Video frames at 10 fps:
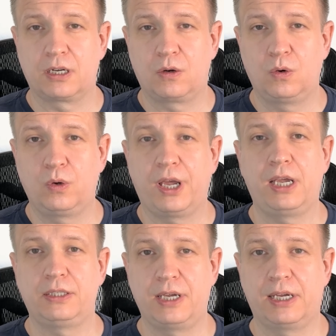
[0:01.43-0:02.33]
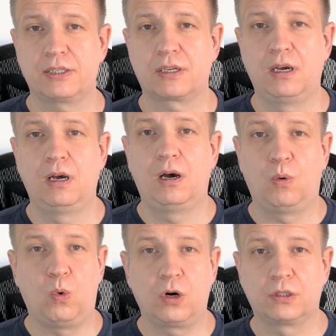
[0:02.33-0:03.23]
Code a task,
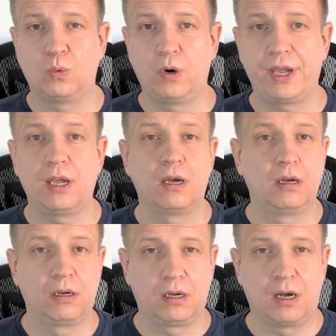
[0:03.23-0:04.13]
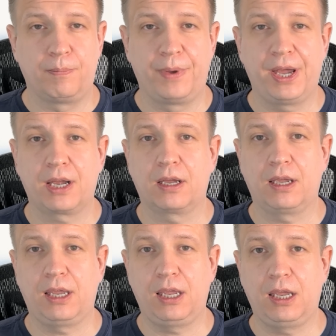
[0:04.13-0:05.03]
walked away, come back,
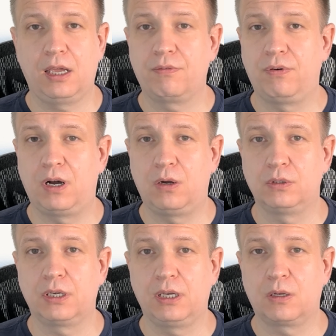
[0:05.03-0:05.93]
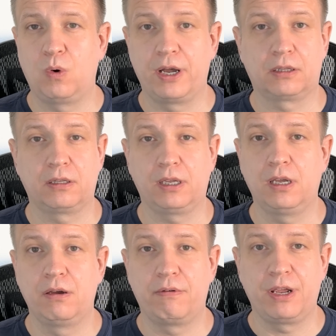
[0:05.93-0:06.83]
and found it quietly
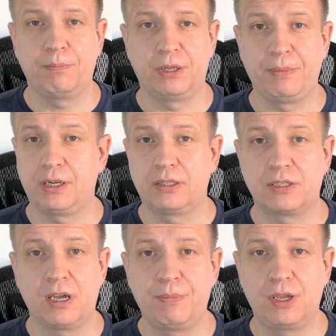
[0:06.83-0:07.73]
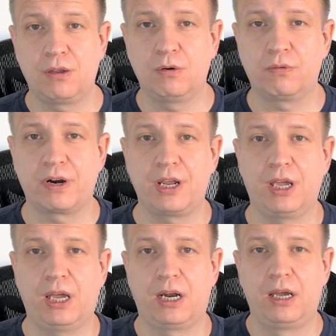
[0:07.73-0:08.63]
re-implemented something you already
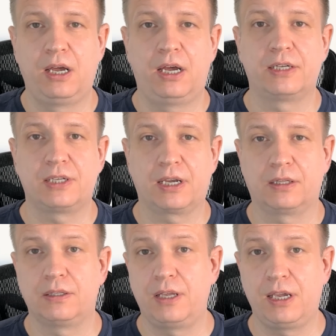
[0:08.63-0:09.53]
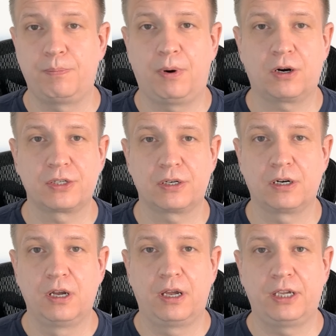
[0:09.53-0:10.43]
had. A second date parser,
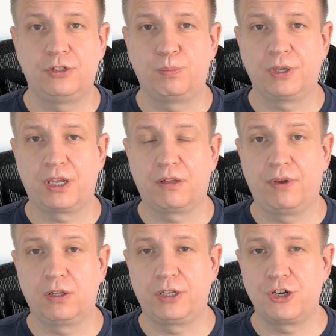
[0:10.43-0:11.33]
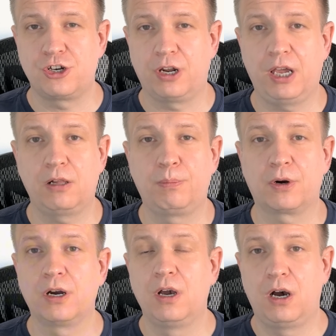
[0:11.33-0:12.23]
a duplicate validation helper,
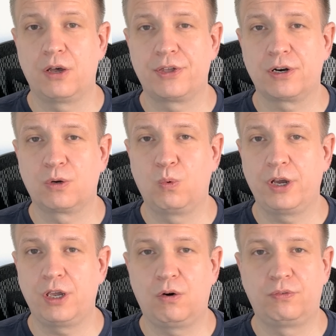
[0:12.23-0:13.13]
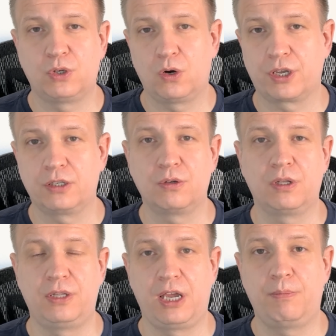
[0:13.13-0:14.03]
a third way of talking to the
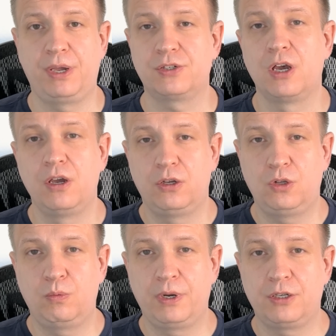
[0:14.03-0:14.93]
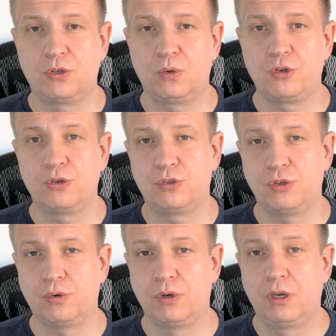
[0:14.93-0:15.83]
database nobody told you
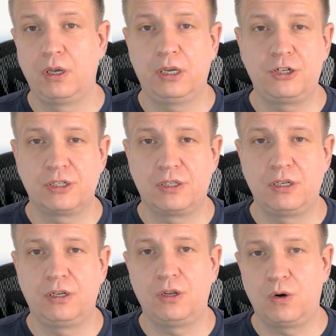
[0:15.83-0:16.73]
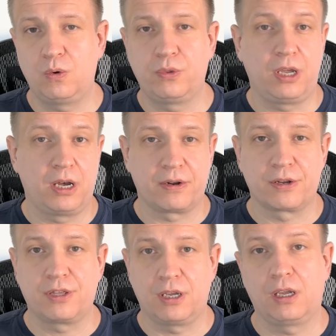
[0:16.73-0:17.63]
to. You just didn't know the other
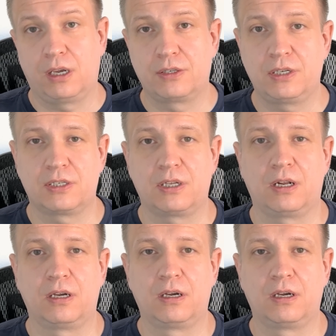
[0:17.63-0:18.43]
thing existed.